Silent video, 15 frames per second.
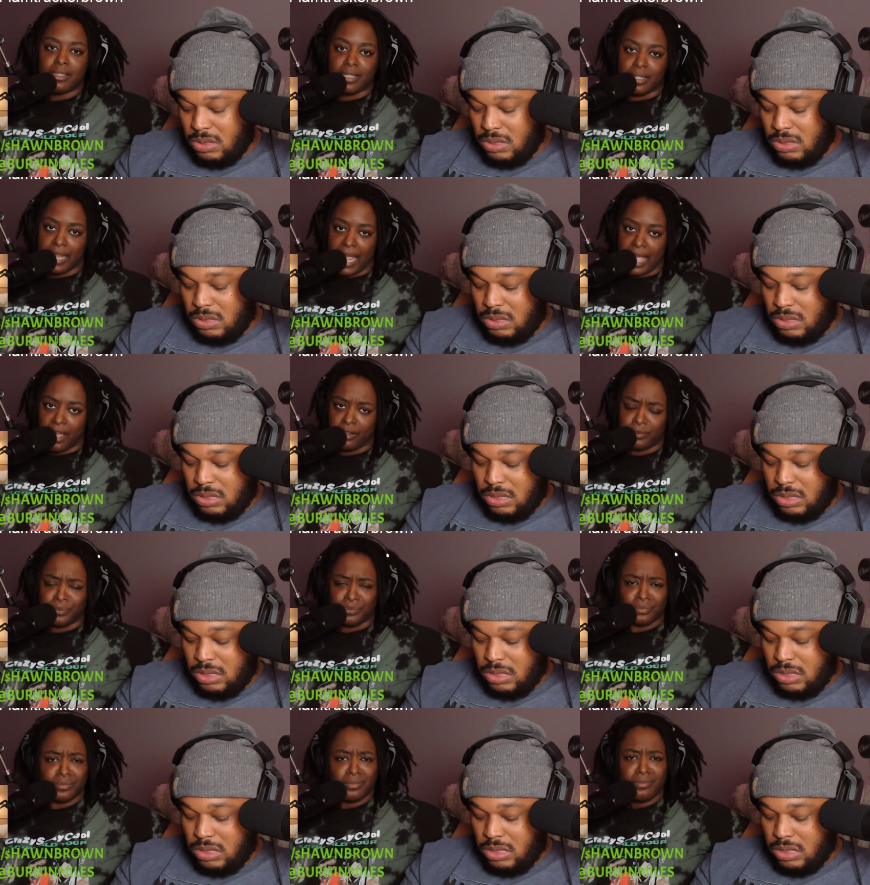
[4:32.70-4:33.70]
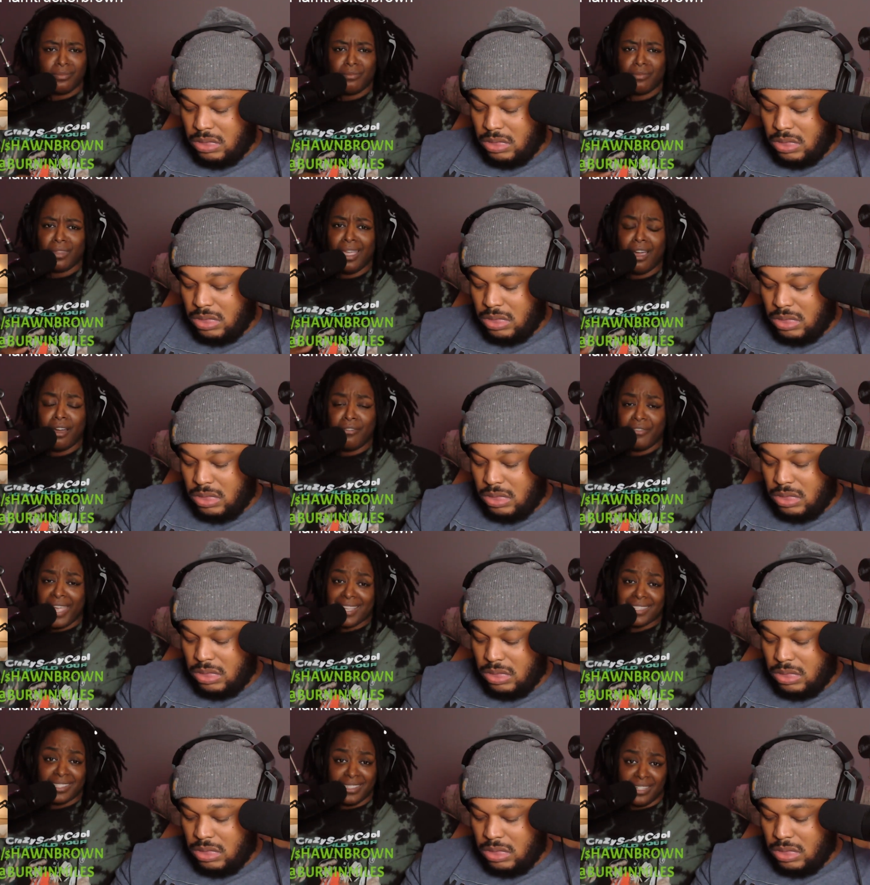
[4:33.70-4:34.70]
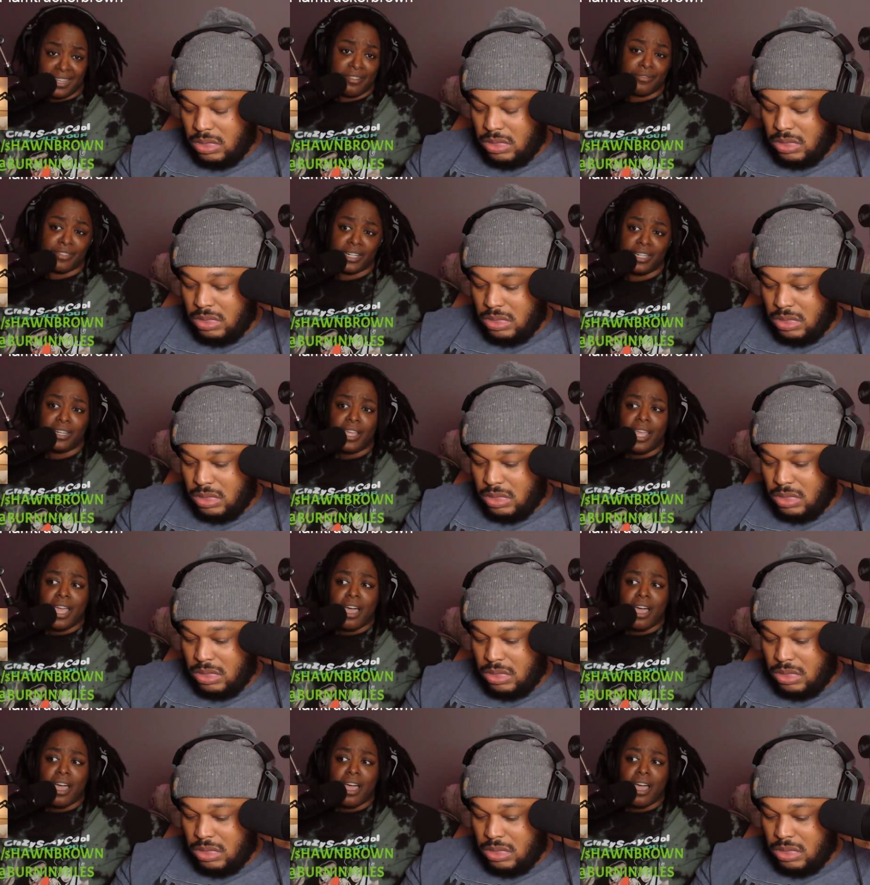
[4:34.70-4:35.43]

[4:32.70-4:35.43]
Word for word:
Speaker 1: to now are vastly different.